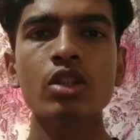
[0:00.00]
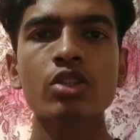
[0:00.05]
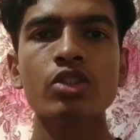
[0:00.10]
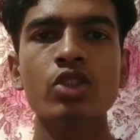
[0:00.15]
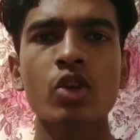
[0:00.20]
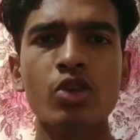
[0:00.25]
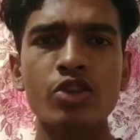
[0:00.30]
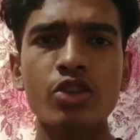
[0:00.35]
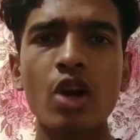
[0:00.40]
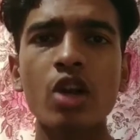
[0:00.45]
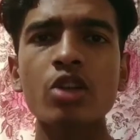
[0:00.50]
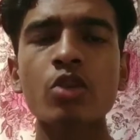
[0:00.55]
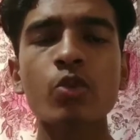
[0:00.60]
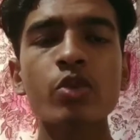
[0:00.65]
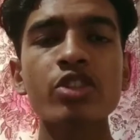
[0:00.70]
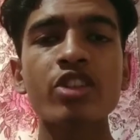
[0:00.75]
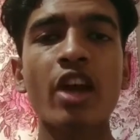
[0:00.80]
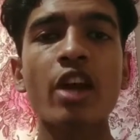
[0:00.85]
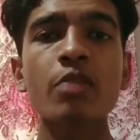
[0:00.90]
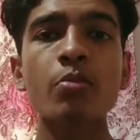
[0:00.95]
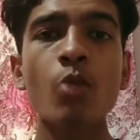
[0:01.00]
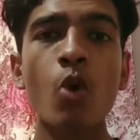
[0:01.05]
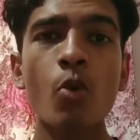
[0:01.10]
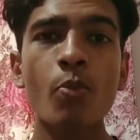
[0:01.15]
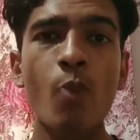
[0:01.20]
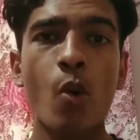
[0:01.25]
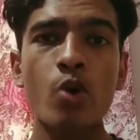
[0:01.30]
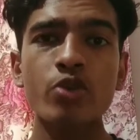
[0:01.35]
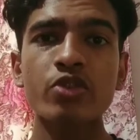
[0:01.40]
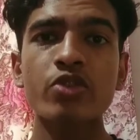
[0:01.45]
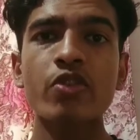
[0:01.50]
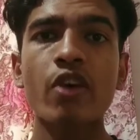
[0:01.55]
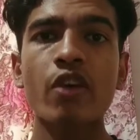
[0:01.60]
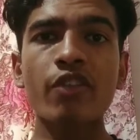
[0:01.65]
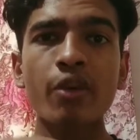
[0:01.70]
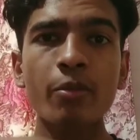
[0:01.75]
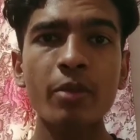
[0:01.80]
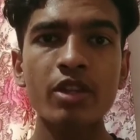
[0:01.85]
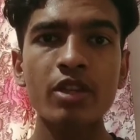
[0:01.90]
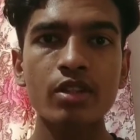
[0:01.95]
So start to recite more positive
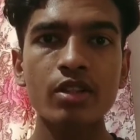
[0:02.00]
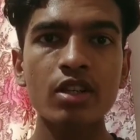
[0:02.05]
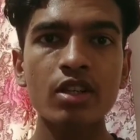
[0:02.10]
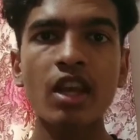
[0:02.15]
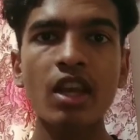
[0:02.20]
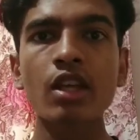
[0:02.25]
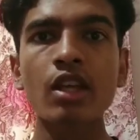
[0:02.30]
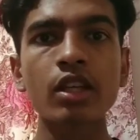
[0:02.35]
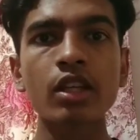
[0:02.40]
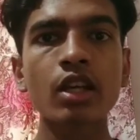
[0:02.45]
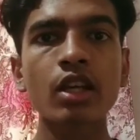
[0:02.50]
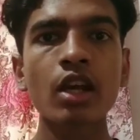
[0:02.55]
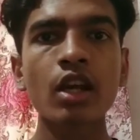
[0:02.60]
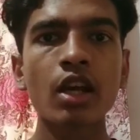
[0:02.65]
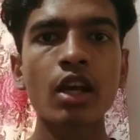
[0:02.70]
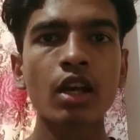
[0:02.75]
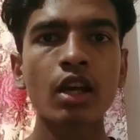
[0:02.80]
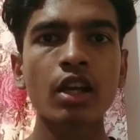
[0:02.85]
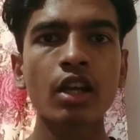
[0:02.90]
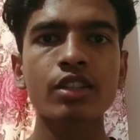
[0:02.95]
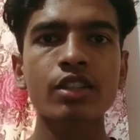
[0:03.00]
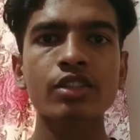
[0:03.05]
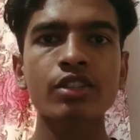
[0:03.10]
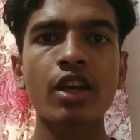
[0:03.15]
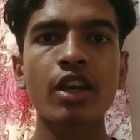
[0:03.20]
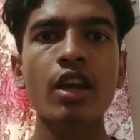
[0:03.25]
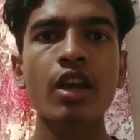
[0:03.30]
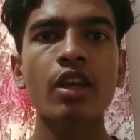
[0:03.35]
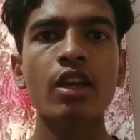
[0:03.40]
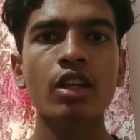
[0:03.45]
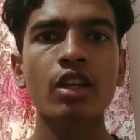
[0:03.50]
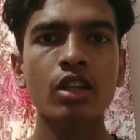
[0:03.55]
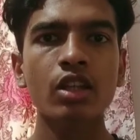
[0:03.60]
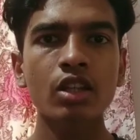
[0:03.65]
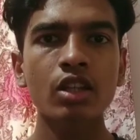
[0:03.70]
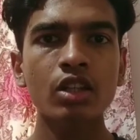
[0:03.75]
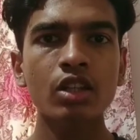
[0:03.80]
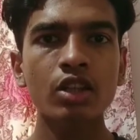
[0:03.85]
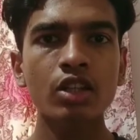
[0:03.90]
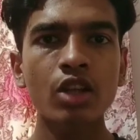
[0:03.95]
affirmation daily. Let's say
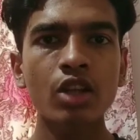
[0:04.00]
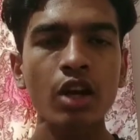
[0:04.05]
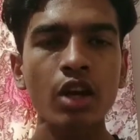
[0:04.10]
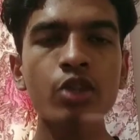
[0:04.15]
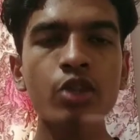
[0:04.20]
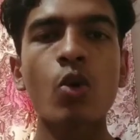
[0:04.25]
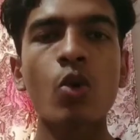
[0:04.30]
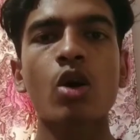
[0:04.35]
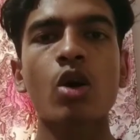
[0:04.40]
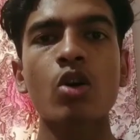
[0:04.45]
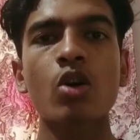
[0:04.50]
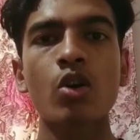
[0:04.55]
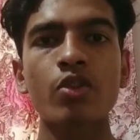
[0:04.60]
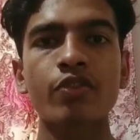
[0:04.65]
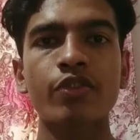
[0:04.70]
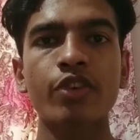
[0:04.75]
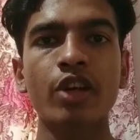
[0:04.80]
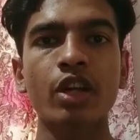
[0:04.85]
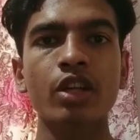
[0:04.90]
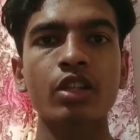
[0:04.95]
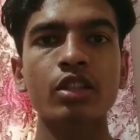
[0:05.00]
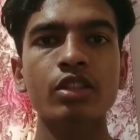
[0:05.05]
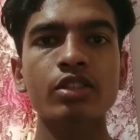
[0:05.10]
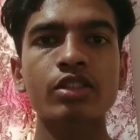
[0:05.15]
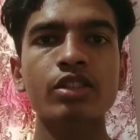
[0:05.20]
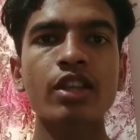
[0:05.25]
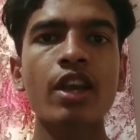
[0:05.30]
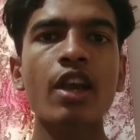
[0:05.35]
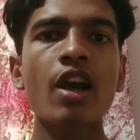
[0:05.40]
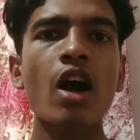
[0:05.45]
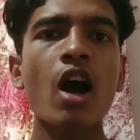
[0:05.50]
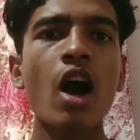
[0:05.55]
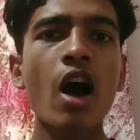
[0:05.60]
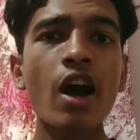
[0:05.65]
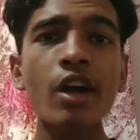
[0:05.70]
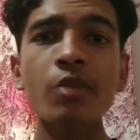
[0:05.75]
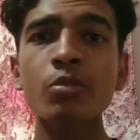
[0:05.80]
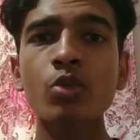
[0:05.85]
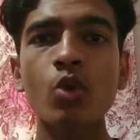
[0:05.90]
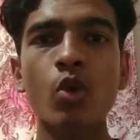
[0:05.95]
you are confident. Say,
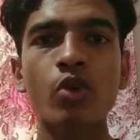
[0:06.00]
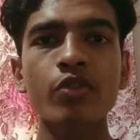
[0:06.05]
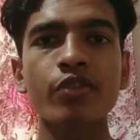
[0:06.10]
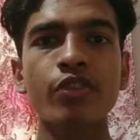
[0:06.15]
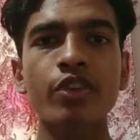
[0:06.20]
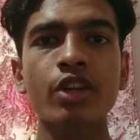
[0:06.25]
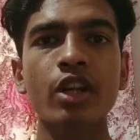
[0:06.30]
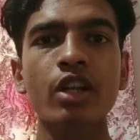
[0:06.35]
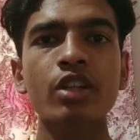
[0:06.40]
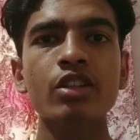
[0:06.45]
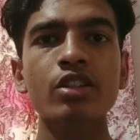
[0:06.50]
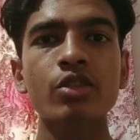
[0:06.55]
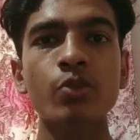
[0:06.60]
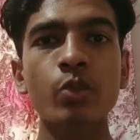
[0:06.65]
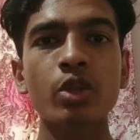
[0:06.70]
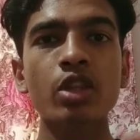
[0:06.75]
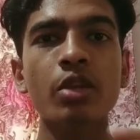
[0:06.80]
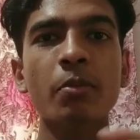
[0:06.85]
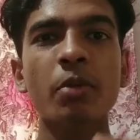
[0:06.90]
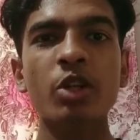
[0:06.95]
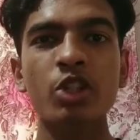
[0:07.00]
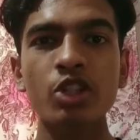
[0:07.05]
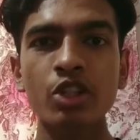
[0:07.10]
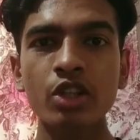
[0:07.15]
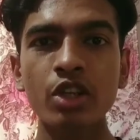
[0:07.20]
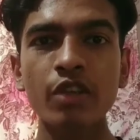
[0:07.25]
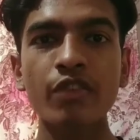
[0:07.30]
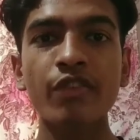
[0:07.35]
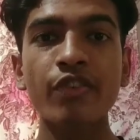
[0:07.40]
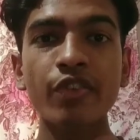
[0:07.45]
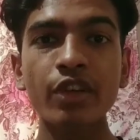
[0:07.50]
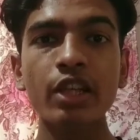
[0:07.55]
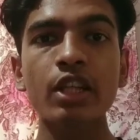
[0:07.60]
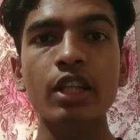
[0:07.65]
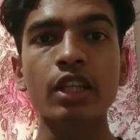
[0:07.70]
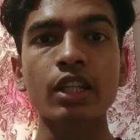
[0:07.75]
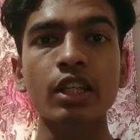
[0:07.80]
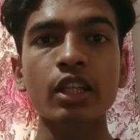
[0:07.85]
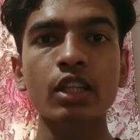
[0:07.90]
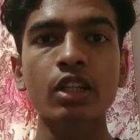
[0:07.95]
I am confident with a particular
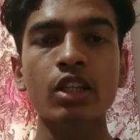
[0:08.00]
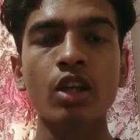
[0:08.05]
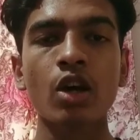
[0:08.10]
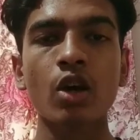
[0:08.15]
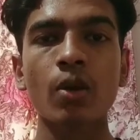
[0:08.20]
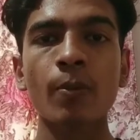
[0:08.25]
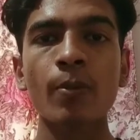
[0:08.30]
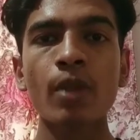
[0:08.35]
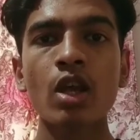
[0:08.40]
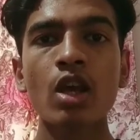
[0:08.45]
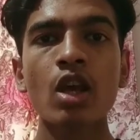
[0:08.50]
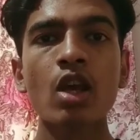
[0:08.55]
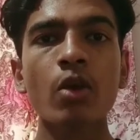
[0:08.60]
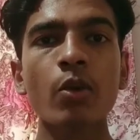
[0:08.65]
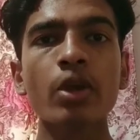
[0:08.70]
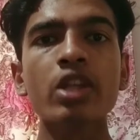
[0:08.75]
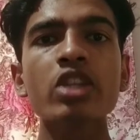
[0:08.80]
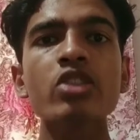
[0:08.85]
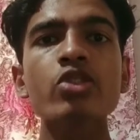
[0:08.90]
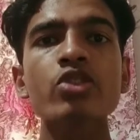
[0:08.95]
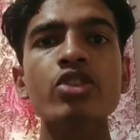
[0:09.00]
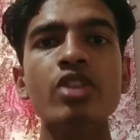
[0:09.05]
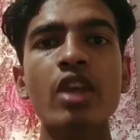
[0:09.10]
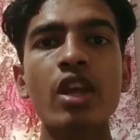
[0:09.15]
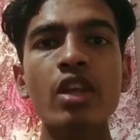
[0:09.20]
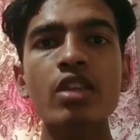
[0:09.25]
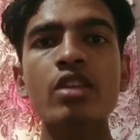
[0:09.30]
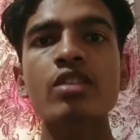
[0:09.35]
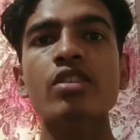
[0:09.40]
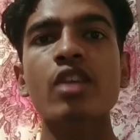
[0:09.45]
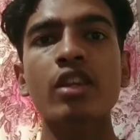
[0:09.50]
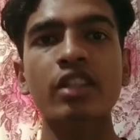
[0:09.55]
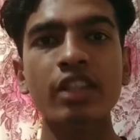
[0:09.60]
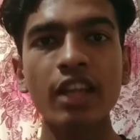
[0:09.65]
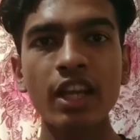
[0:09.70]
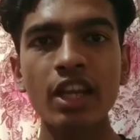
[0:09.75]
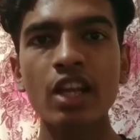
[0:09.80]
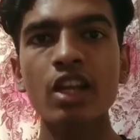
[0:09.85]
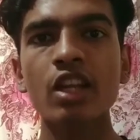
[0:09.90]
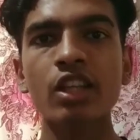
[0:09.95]
feeling, you know. When you say this
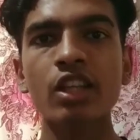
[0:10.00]
again